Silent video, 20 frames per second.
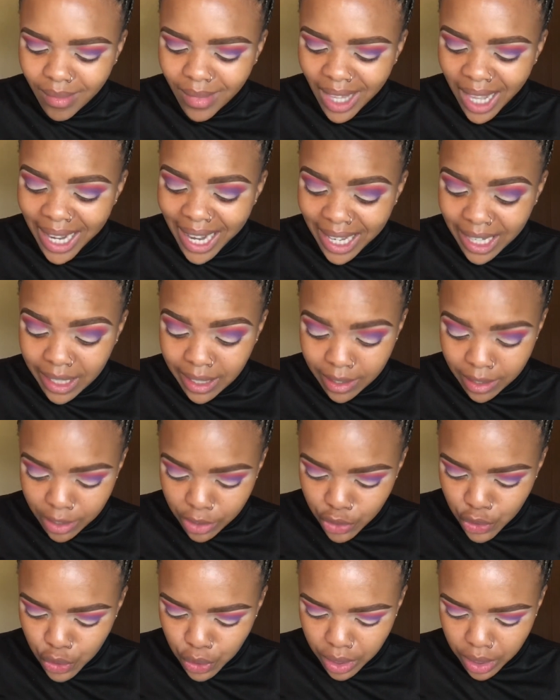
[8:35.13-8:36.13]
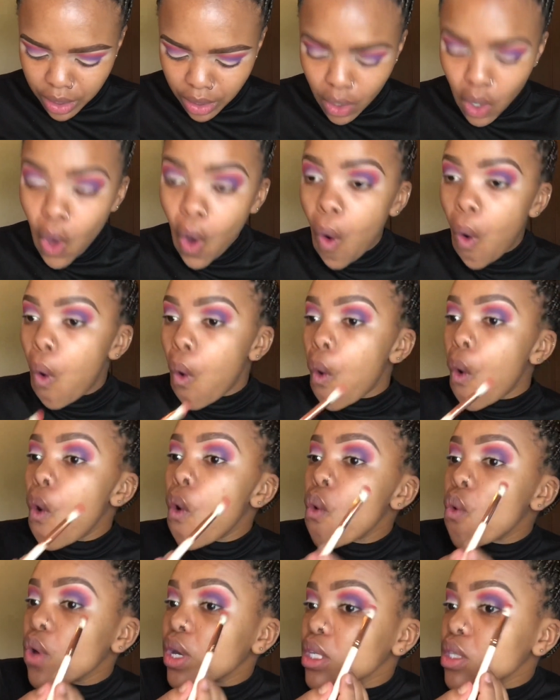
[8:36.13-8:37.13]
Like literally
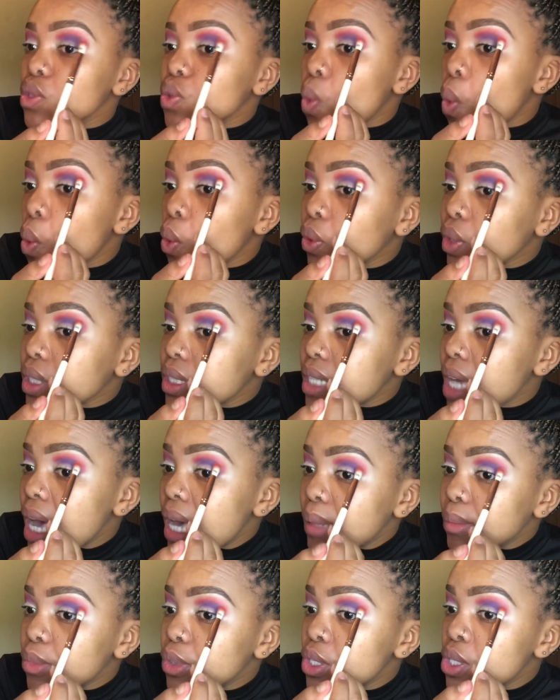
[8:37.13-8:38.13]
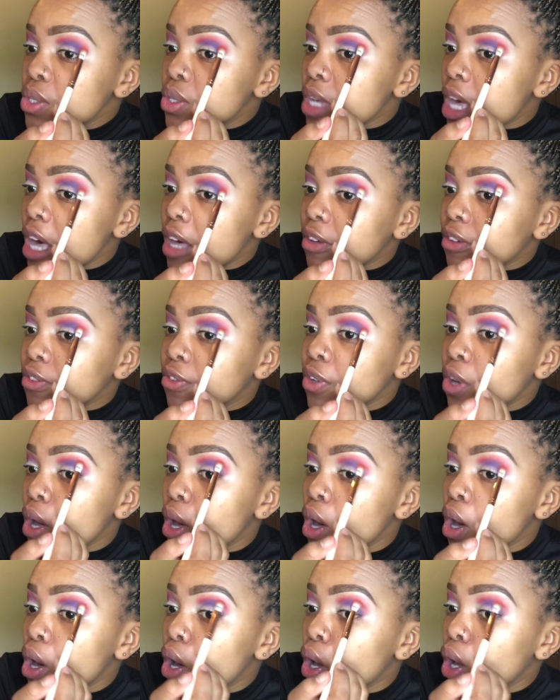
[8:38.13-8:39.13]
always, all the time. We used to have
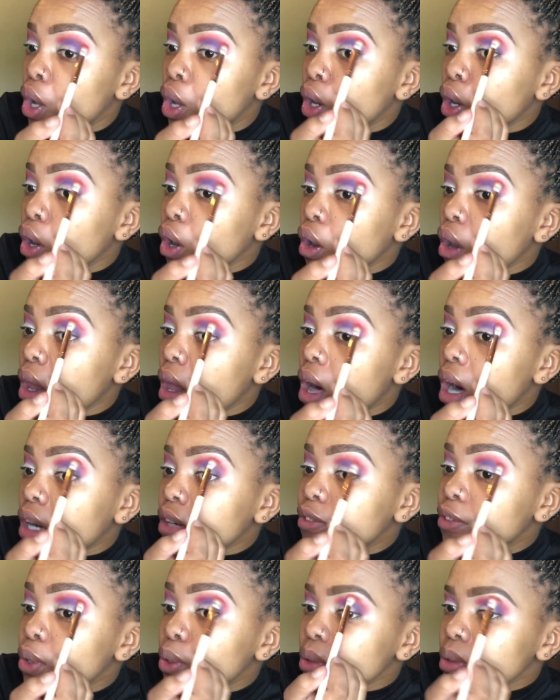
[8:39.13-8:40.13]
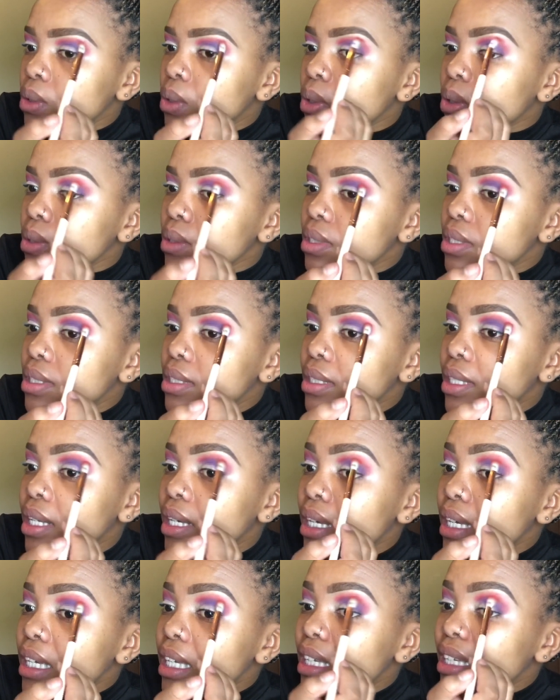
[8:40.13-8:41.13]
long phone calls.
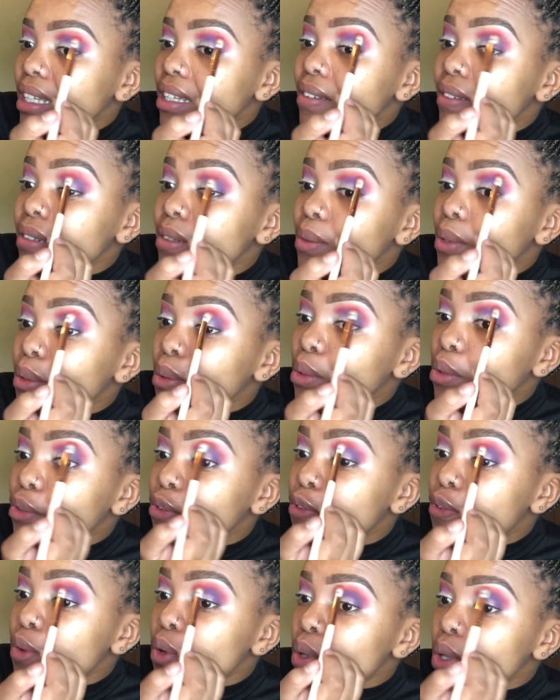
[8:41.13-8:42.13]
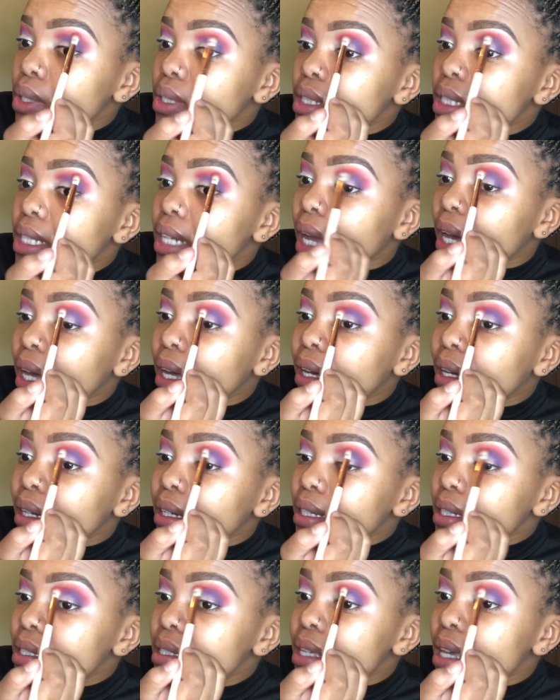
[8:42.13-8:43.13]
Even when we fought, like
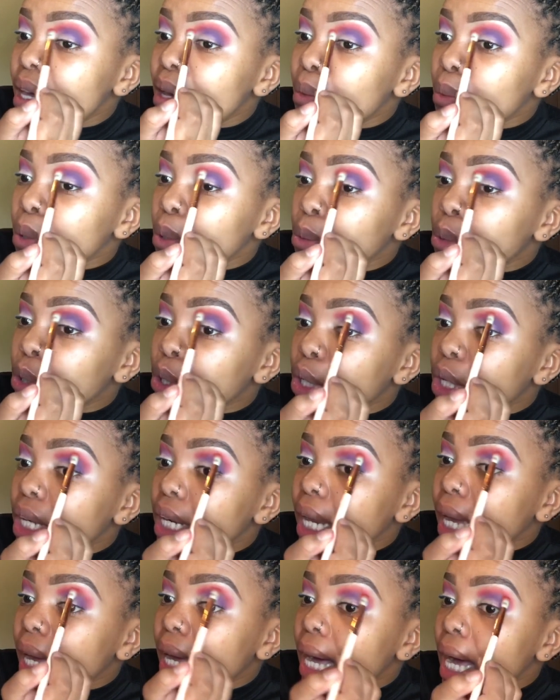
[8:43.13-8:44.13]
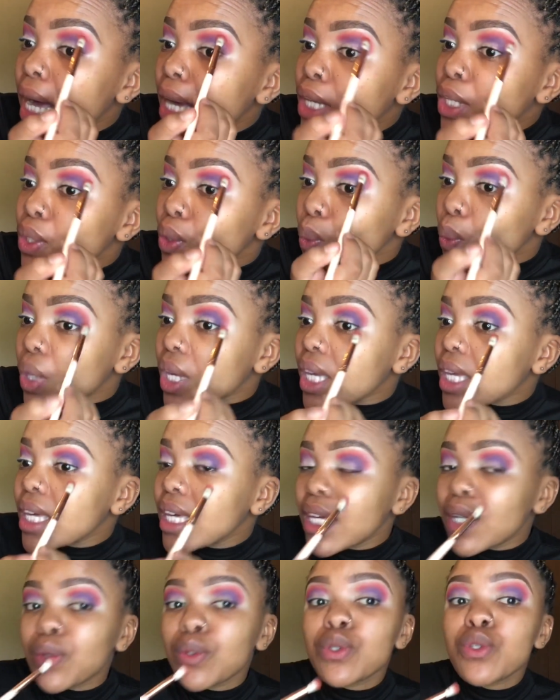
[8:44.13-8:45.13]
let's say we were like arguing,
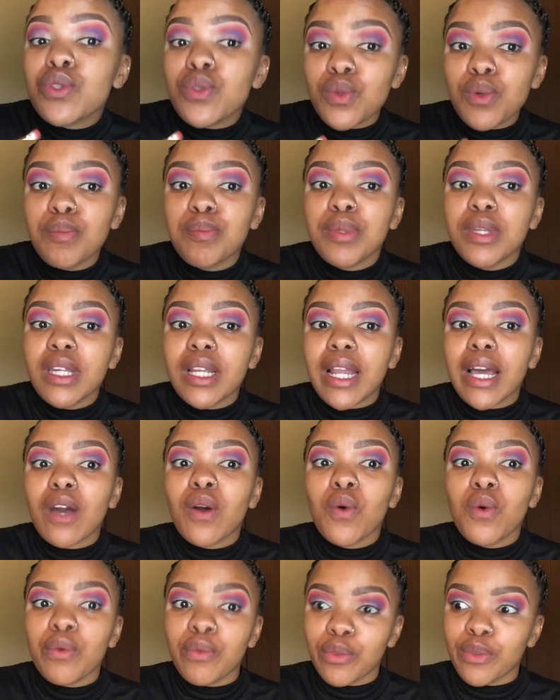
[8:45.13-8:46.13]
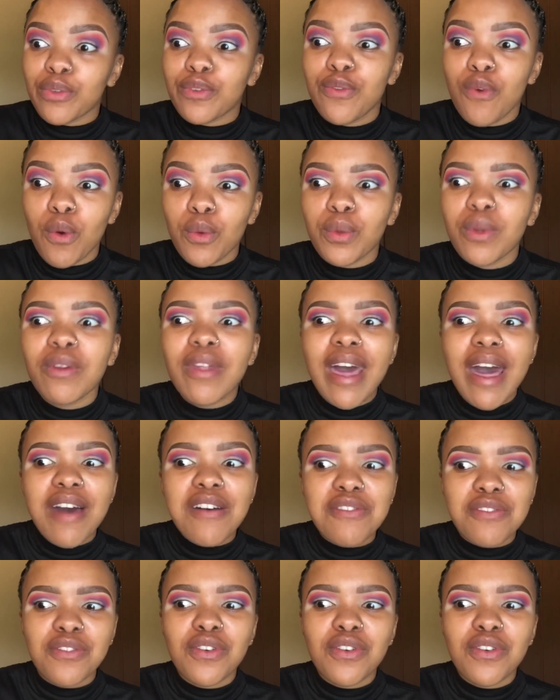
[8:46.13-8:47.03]
it'll still be like over the phone. We'd have